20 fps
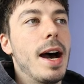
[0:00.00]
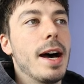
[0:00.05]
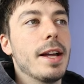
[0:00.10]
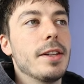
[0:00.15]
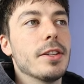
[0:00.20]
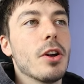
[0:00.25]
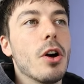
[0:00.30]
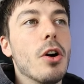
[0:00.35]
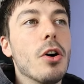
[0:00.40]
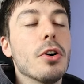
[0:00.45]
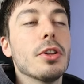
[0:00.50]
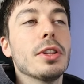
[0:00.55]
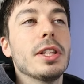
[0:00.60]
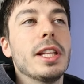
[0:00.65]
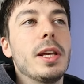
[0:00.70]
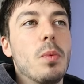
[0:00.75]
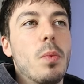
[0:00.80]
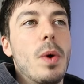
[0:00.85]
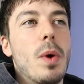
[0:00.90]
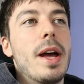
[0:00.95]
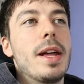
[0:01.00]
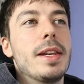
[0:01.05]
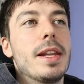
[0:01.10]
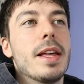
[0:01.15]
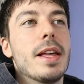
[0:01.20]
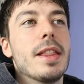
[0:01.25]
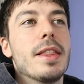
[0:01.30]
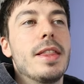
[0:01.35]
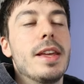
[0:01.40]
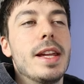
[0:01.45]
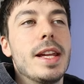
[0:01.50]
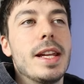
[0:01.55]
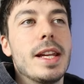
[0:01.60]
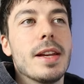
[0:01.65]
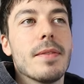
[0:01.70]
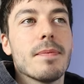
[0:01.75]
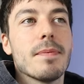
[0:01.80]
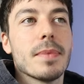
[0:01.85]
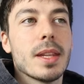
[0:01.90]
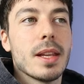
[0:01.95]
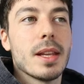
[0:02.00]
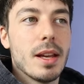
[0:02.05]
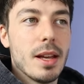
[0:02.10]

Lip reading: and only when the